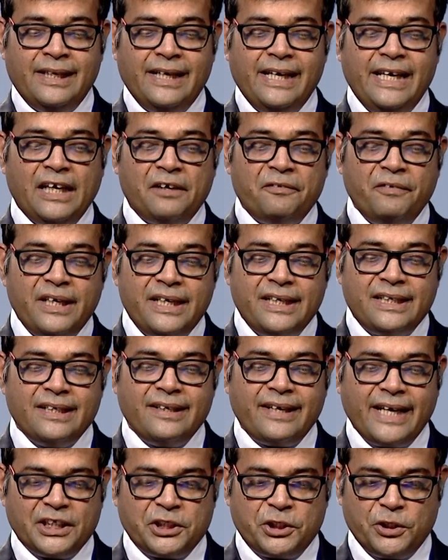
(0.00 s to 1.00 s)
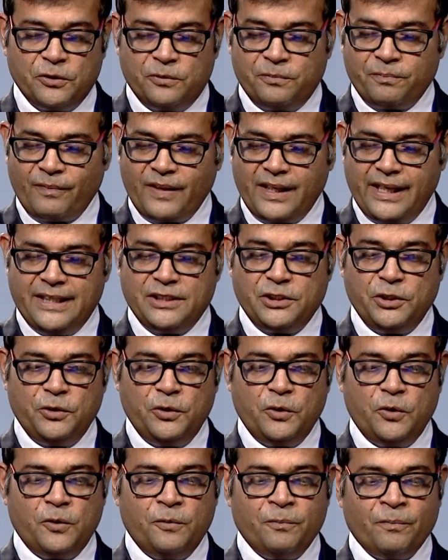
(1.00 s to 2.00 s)
Liquidity ratio, as you
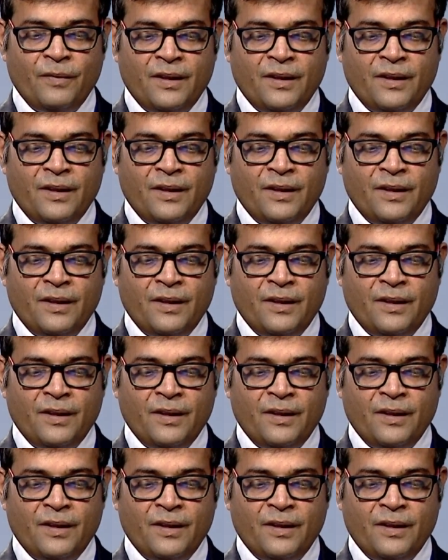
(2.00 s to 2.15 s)
know,